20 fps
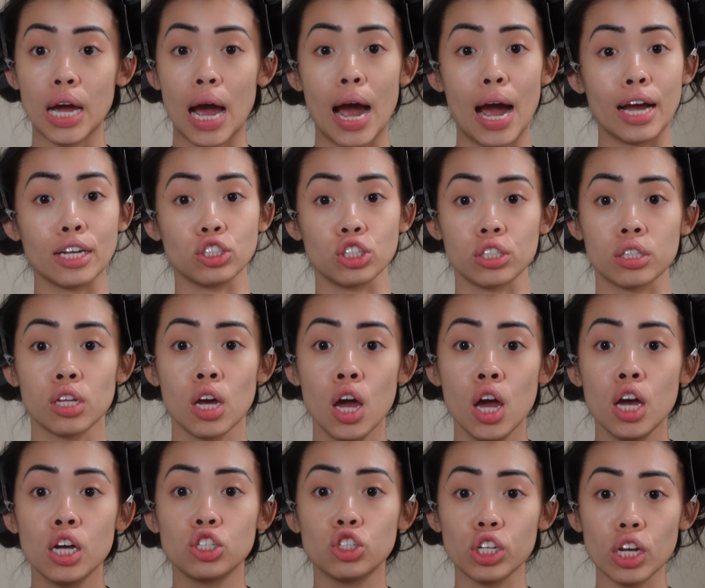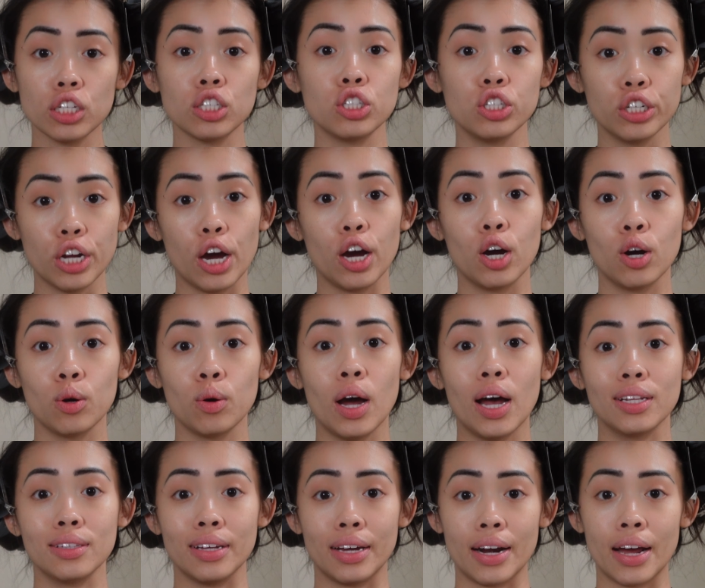I just know
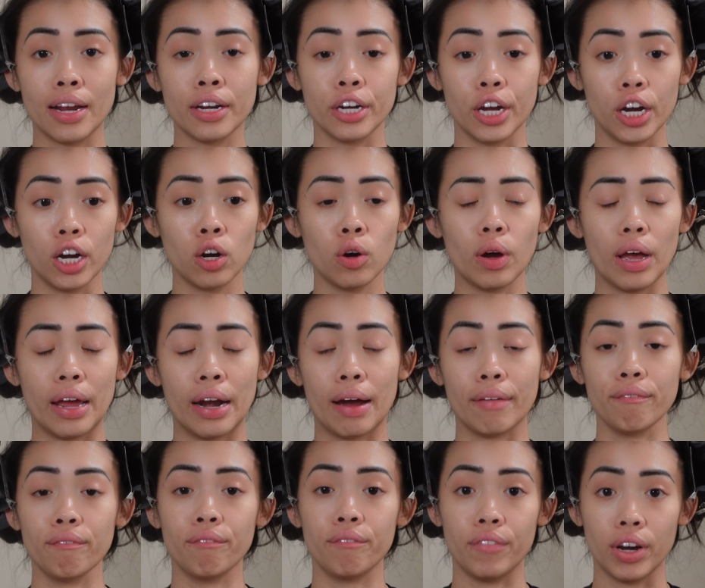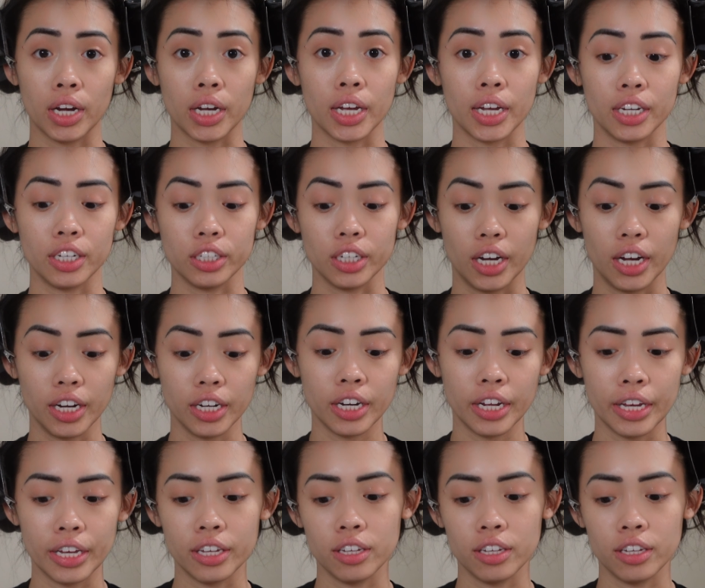that I know, and I'm fucking done.